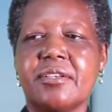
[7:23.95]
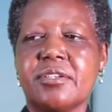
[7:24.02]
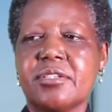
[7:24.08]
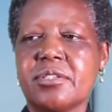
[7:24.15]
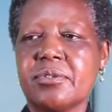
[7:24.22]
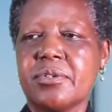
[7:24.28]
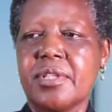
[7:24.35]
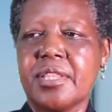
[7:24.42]

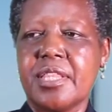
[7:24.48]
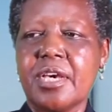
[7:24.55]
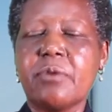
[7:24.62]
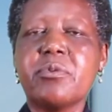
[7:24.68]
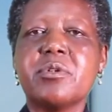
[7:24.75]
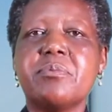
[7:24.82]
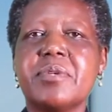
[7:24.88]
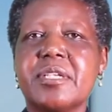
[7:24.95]
So there
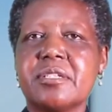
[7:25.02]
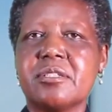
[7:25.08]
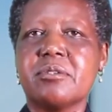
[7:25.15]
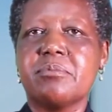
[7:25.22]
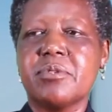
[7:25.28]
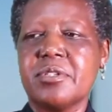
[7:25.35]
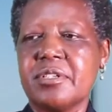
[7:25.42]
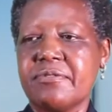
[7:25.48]
would be
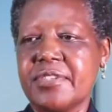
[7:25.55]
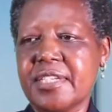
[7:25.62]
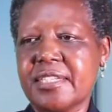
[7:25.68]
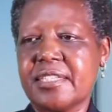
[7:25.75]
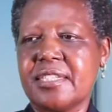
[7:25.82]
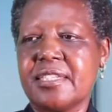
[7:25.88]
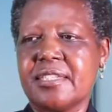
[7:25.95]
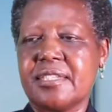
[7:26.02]
retributive
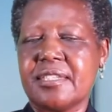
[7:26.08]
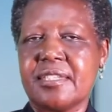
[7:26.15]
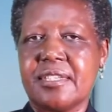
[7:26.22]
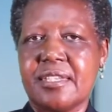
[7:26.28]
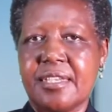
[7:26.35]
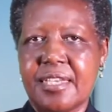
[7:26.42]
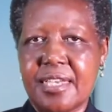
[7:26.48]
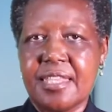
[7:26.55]
justice
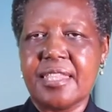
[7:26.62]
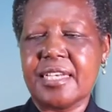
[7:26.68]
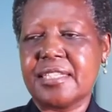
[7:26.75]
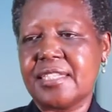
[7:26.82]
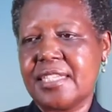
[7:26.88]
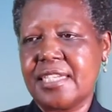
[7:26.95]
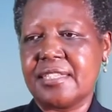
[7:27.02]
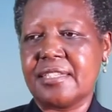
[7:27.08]
in
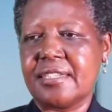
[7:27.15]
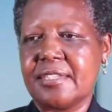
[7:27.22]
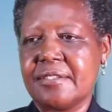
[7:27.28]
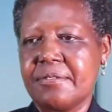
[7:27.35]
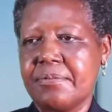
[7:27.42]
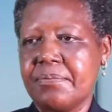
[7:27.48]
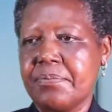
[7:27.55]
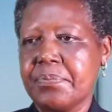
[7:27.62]
that sense.